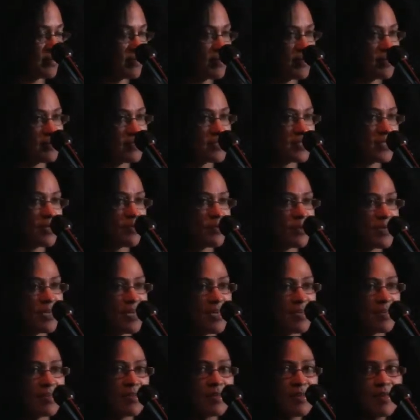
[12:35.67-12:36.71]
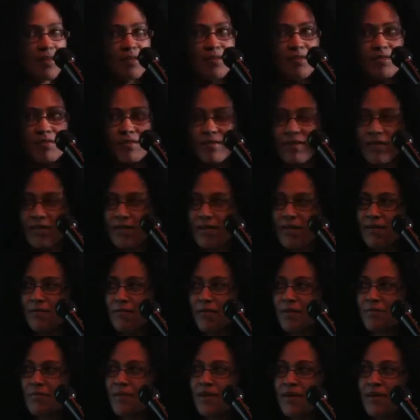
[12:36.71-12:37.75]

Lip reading: well, skip ahead, and I met